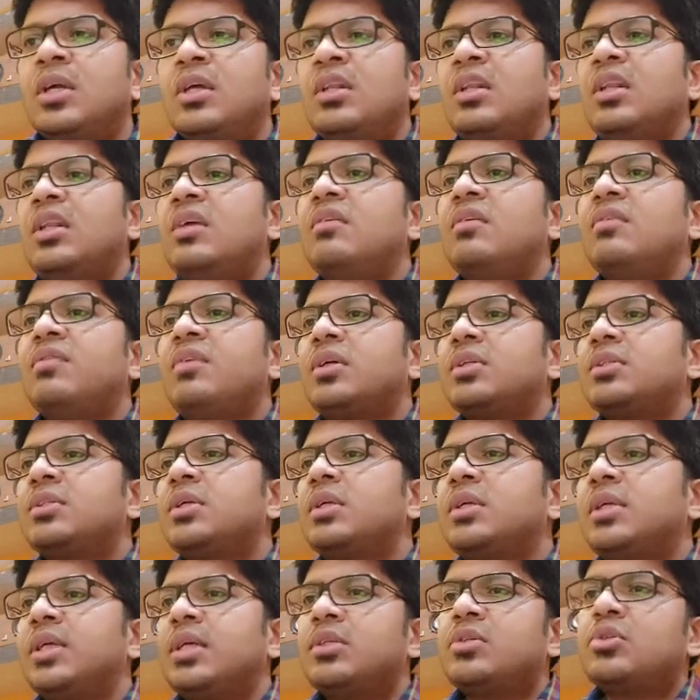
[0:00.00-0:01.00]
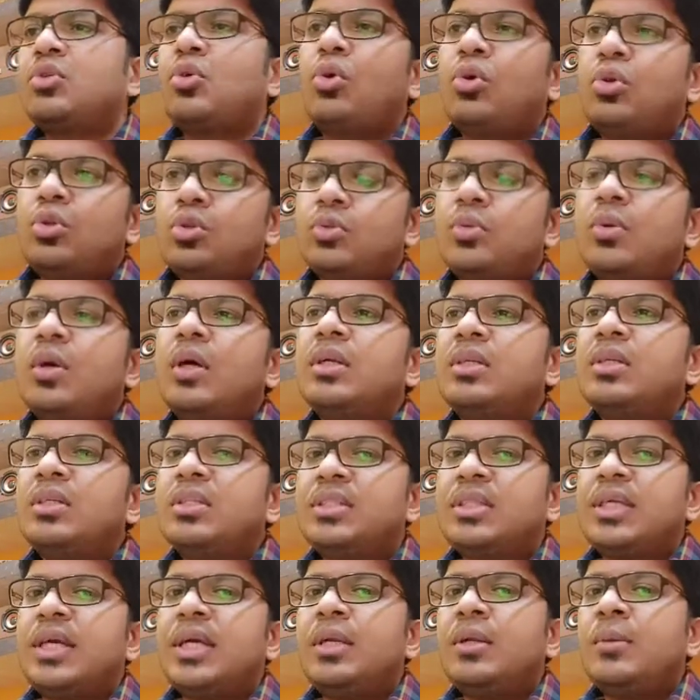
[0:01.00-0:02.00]
Liver function test, also
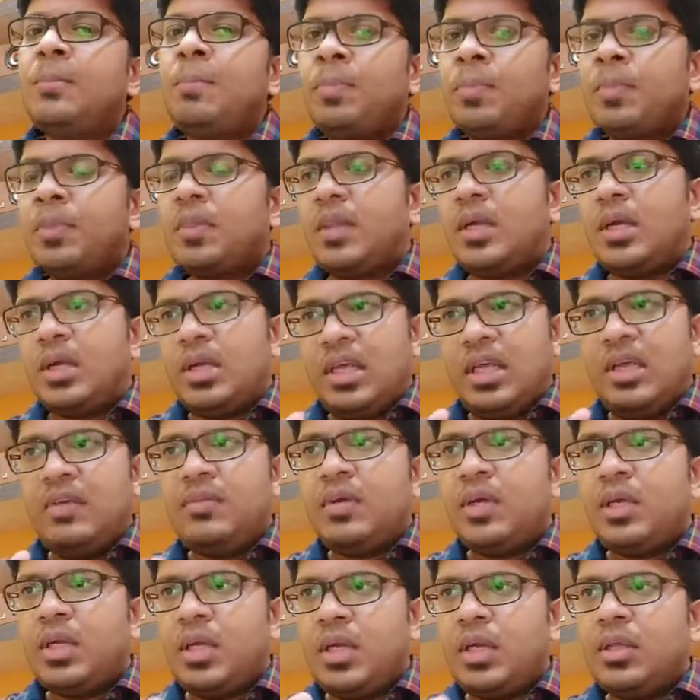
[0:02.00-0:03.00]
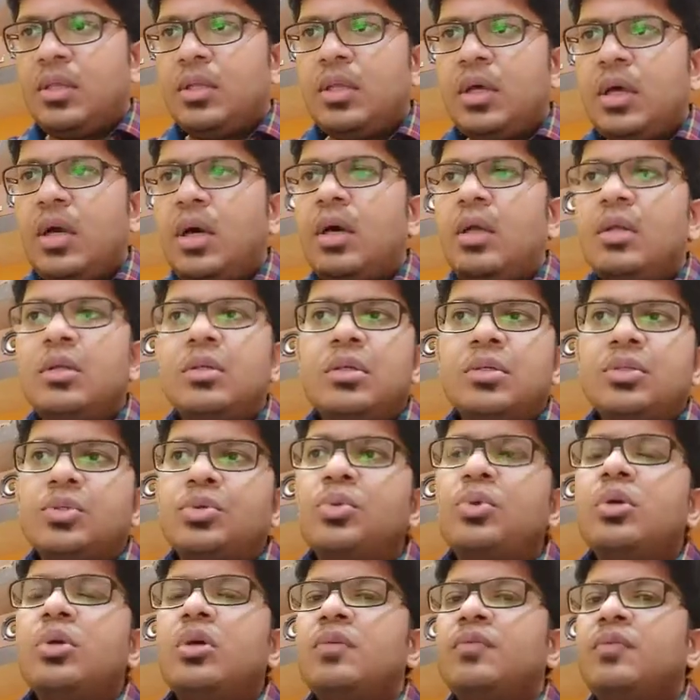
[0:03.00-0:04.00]
understand that even in the
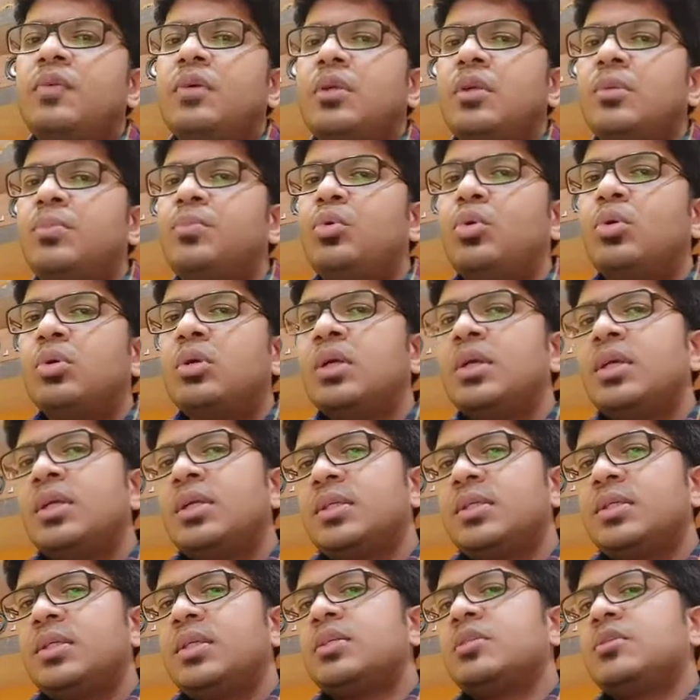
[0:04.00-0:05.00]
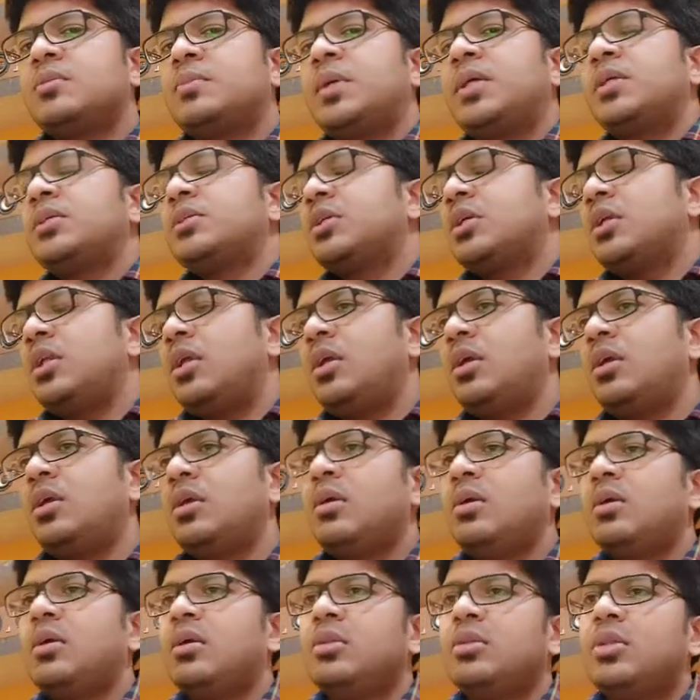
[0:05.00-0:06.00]
ultrasonography report, just
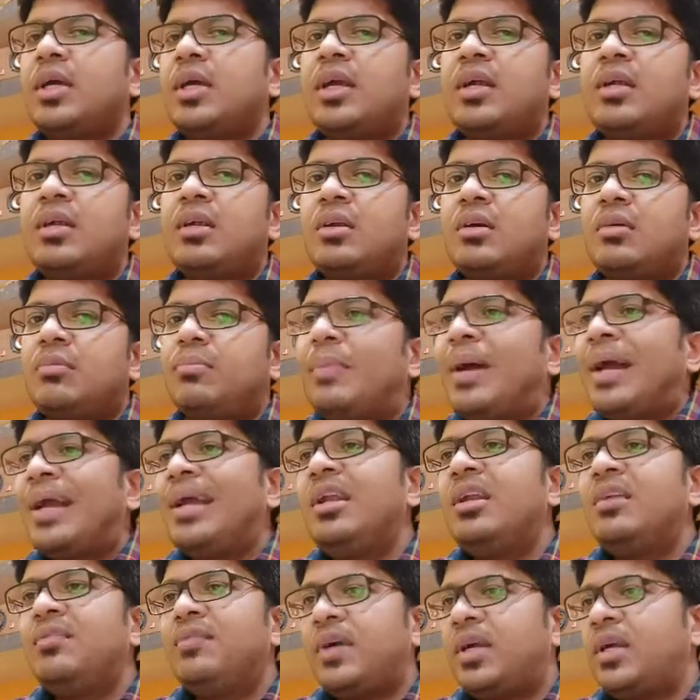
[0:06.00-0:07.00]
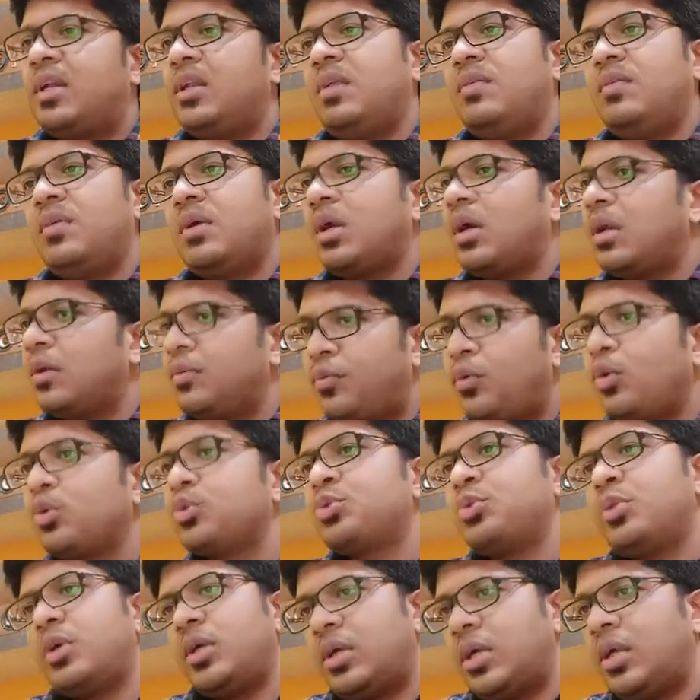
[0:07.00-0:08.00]
mentioning that mild fatty liver,
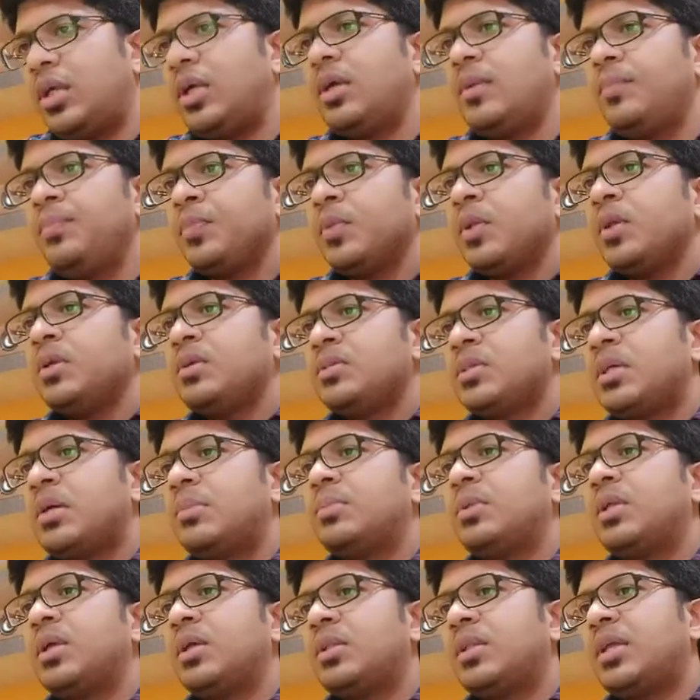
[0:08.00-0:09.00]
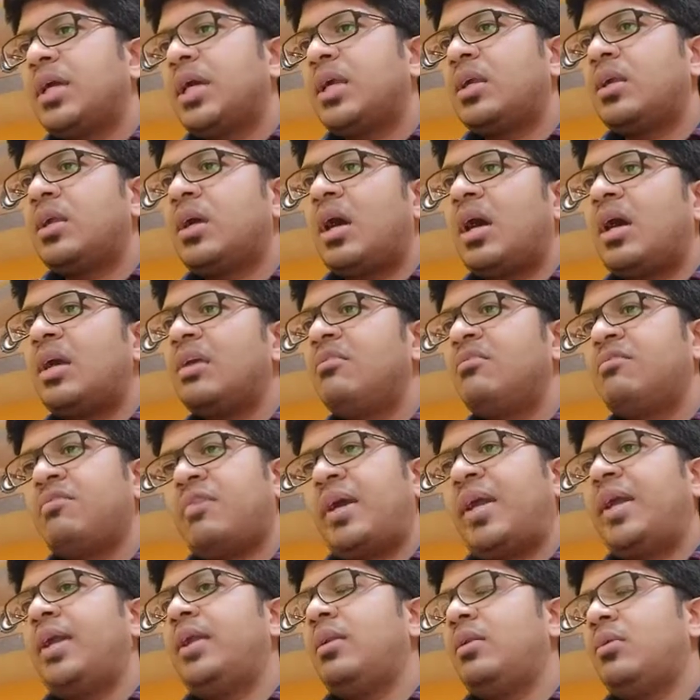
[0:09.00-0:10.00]
unfortunately something that I
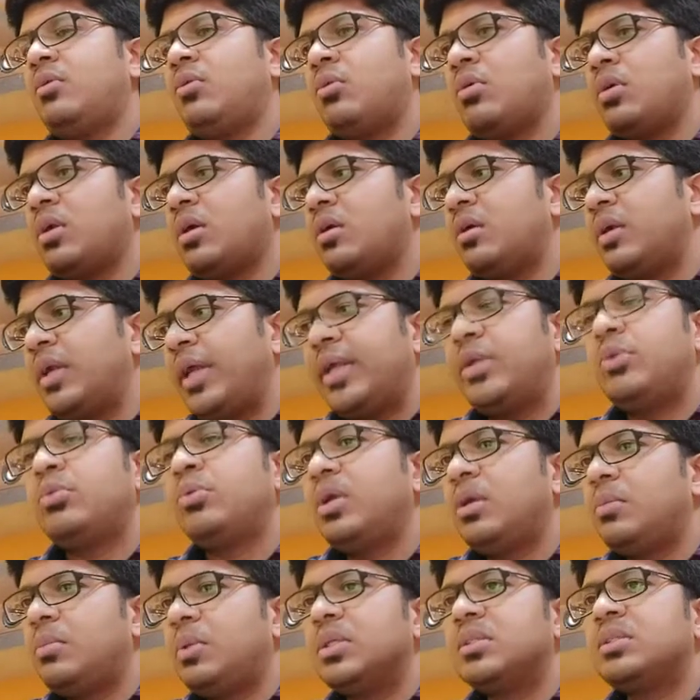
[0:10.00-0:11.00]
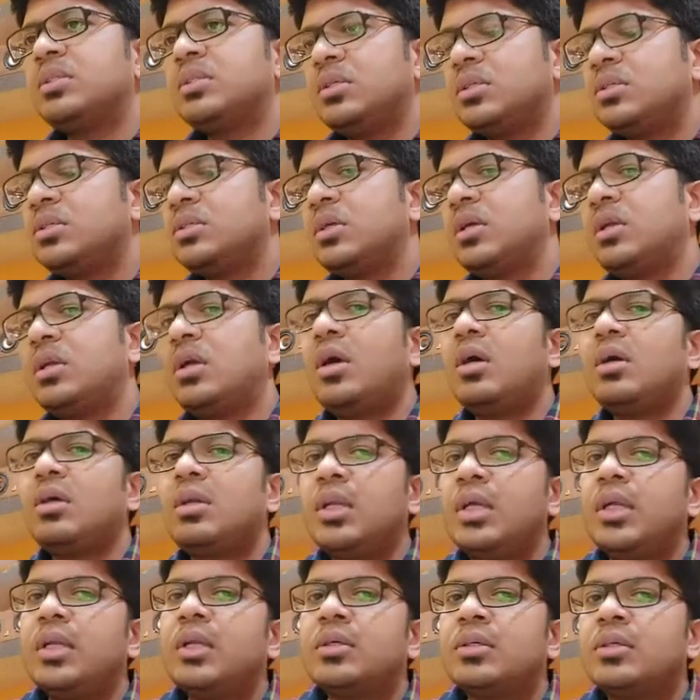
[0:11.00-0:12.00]
find on a day-to-day basis in our
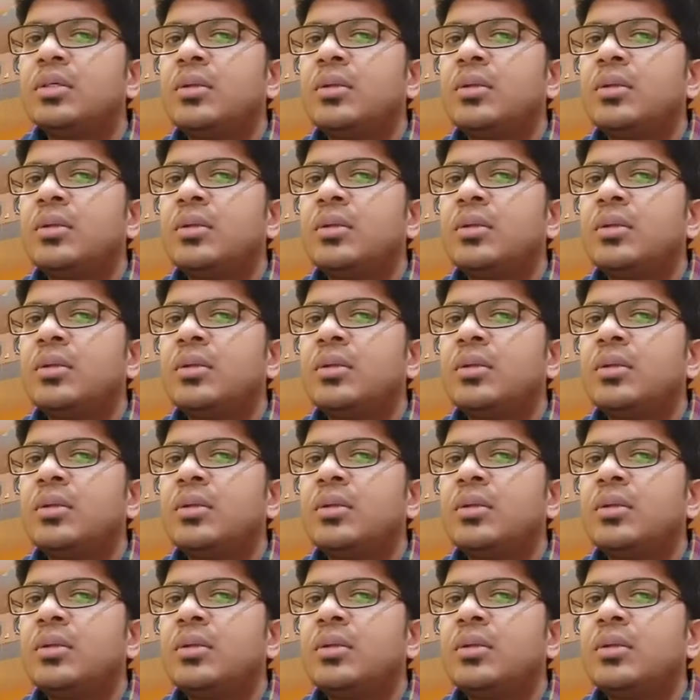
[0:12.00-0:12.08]
clinic